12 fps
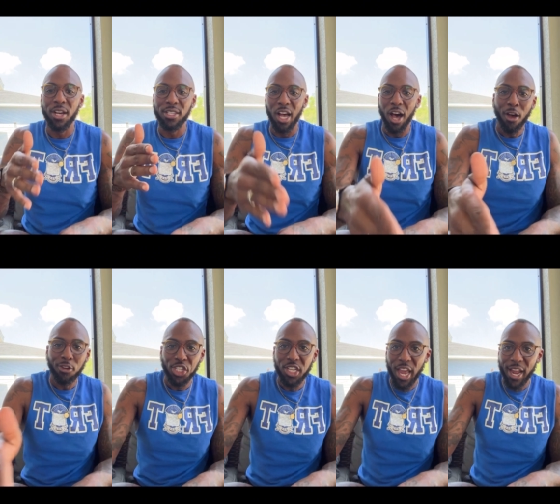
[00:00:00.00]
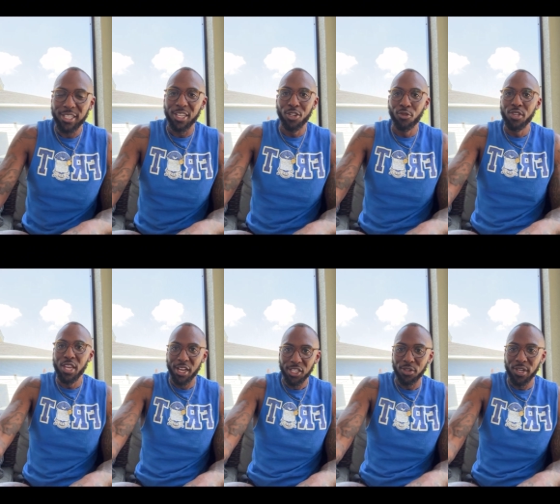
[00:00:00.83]
Because all she had to
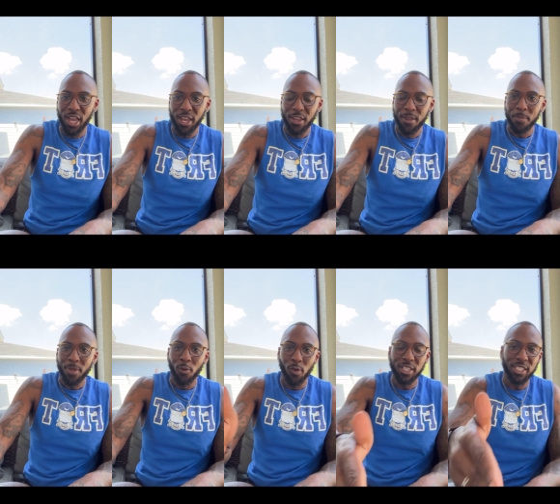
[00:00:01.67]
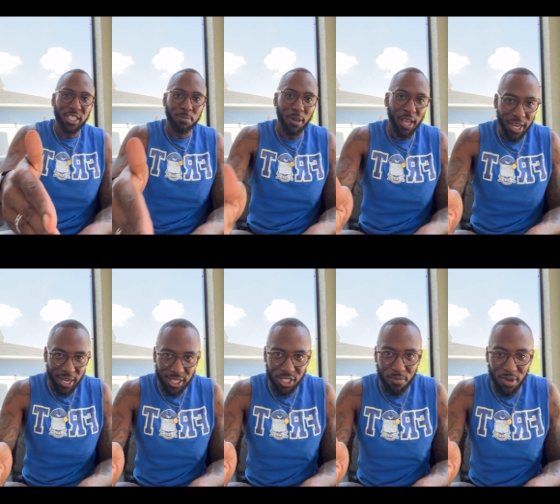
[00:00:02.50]
do yesterday was
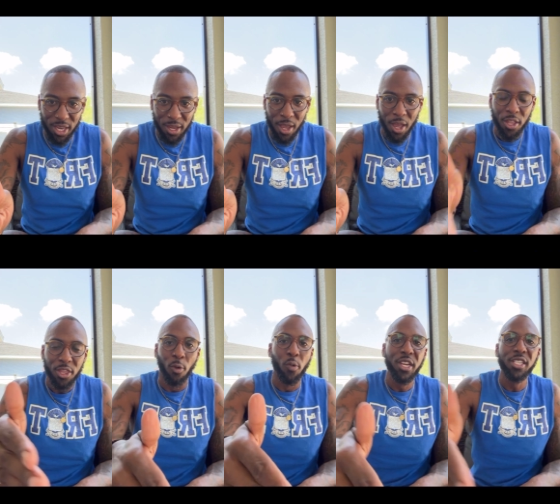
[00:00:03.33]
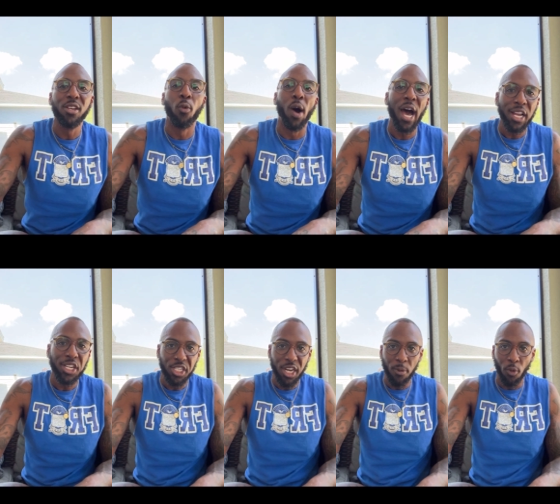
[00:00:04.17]
explain to me the reason
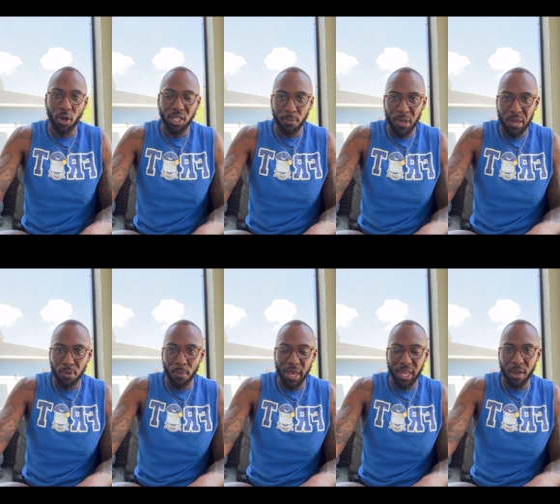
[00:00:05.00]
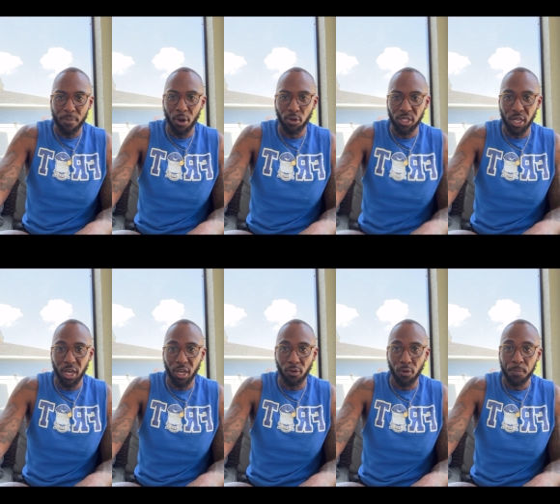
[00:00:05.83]
why she didn't want the people making
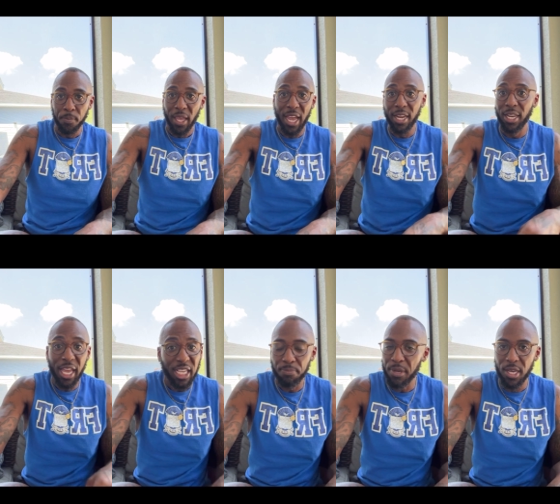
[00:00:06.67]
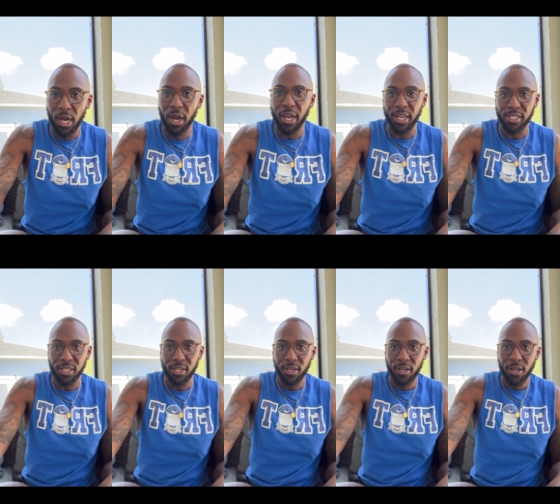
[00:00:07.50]
posts in the group. And let's be
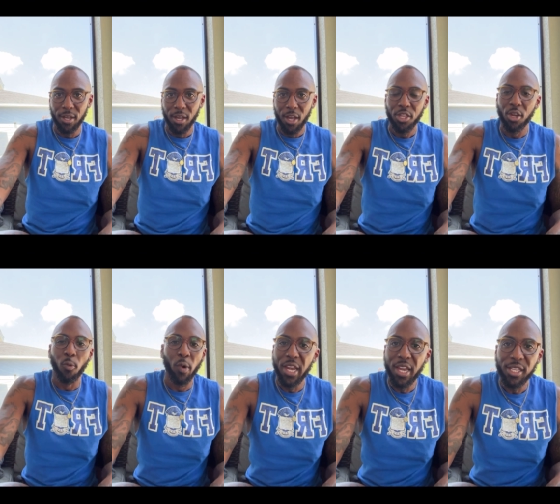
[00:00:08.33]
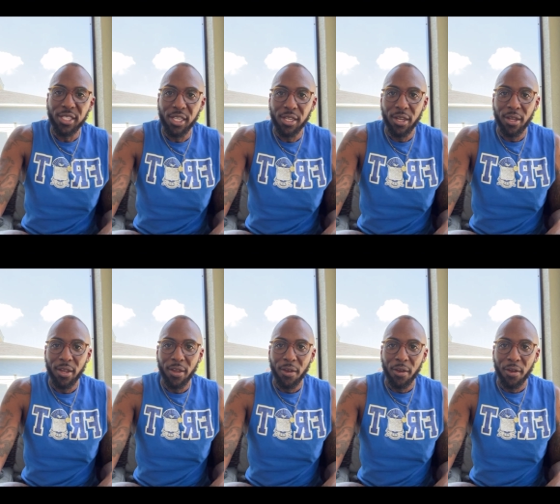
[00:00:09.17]
honest, the reason
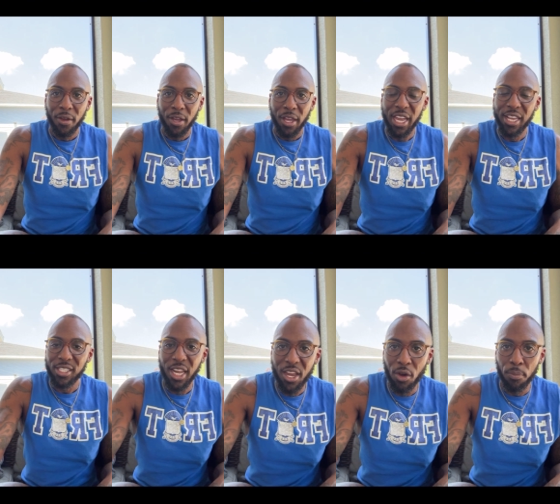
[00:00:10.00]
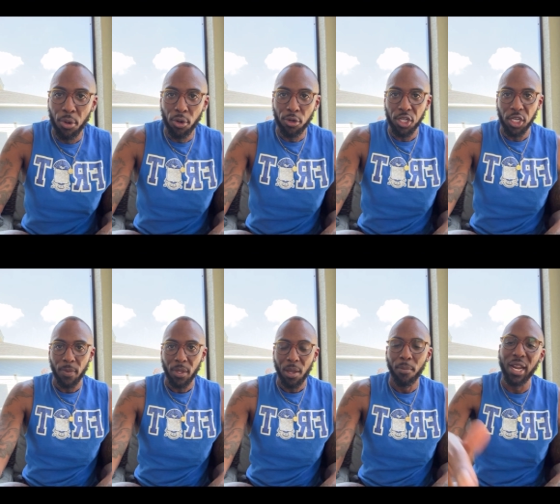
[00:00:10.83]
is still bull.
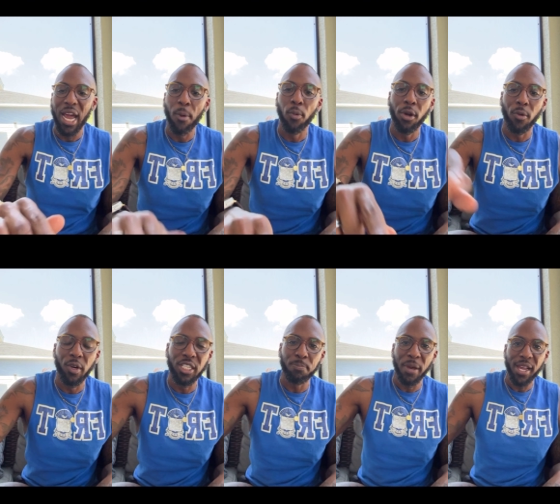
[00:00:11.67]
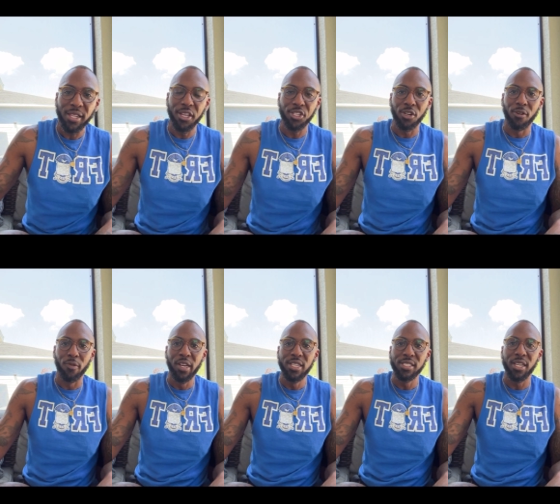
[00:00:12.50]
But I would have respected
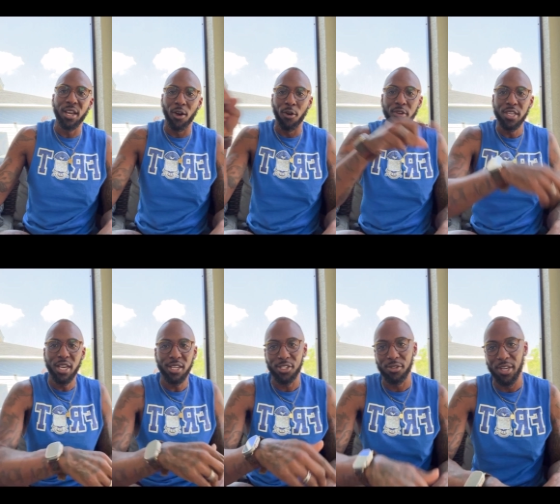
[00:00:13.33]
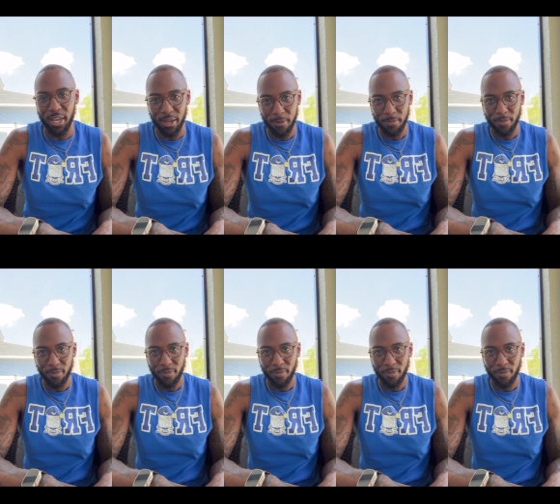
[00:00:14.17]
your reasoning on yesterday.